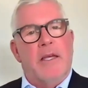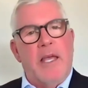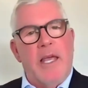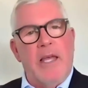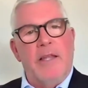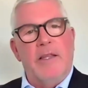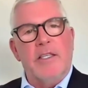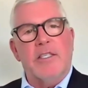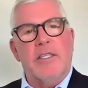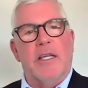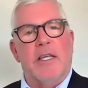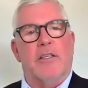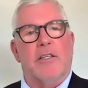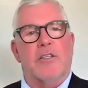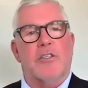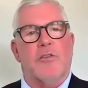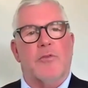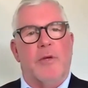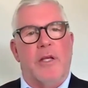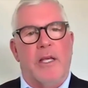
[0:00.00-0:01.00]
in this
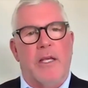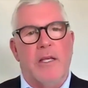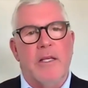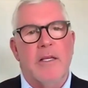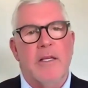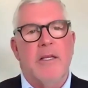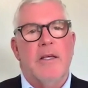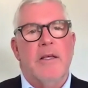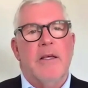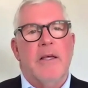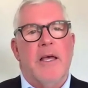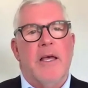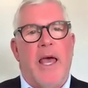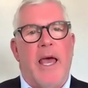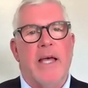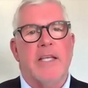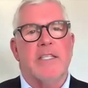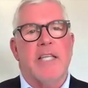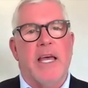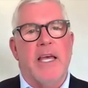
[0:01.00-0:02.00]
industry
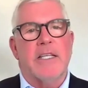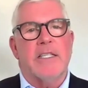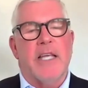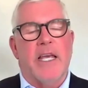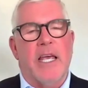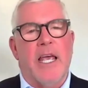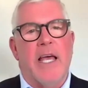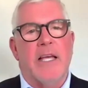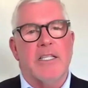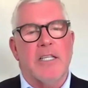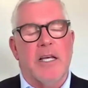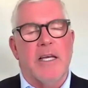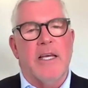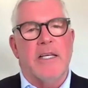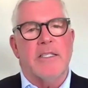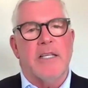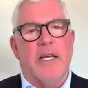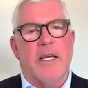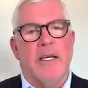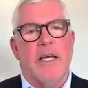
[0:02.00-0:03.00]
as, as a as a
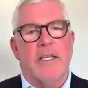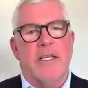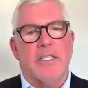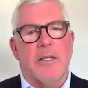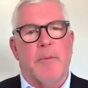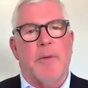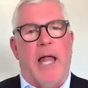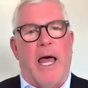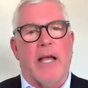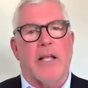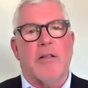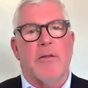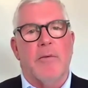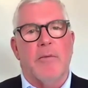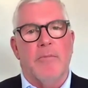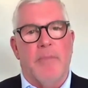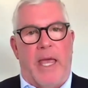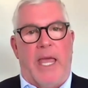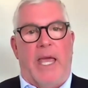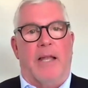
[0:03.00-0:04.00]
as a as a black
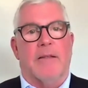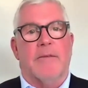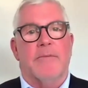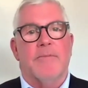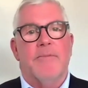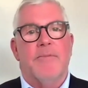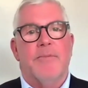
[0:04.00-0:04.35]
man.